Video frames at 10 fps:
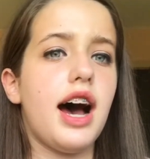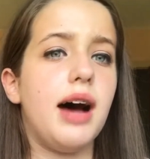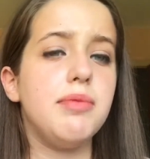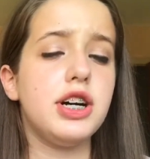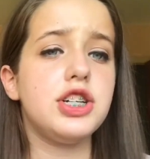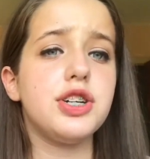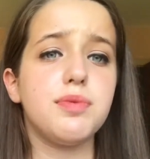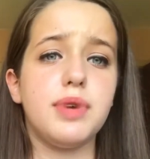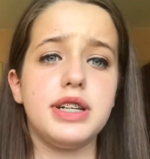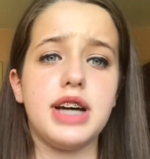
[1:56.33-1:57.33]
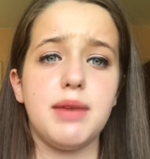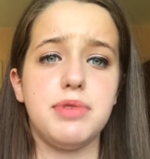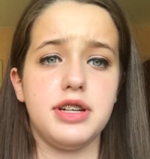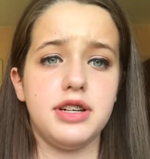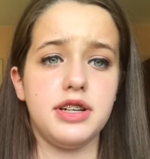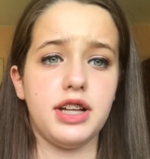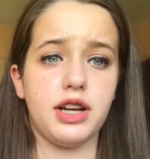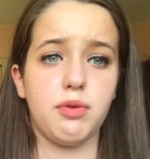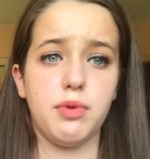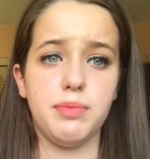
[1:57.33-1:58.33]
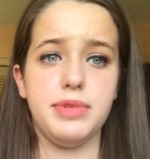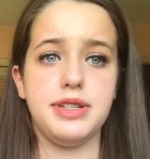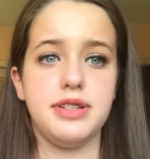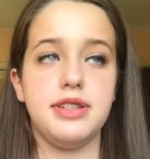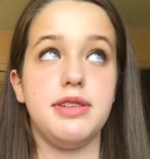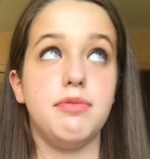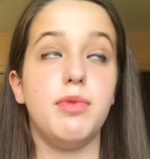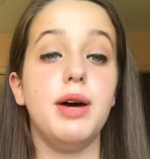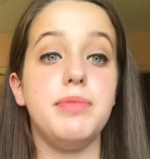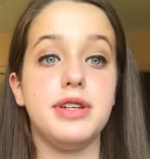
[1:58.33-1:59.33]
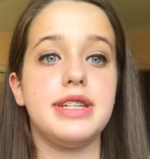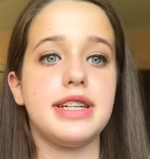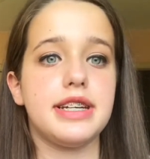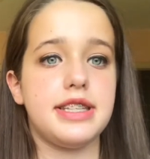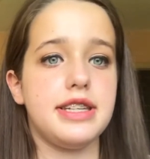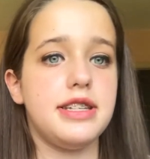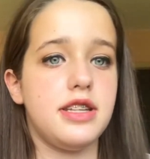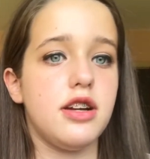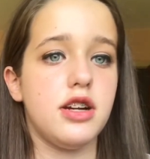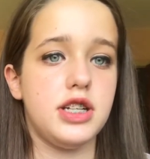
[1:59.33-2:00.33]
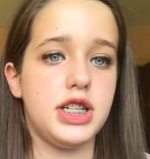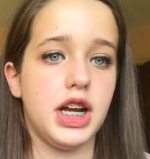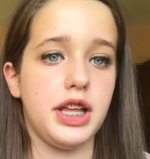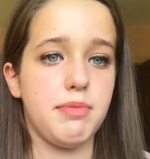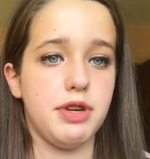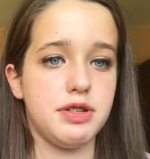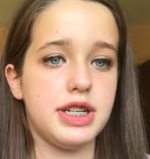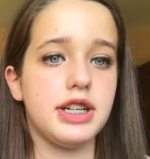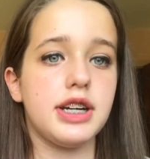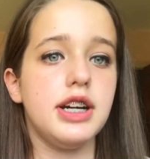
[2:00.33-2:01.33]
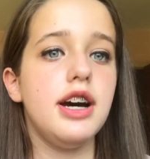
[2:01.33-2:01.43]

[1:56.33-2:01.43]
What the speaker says: I'm not sure what type of, what music is considered study music,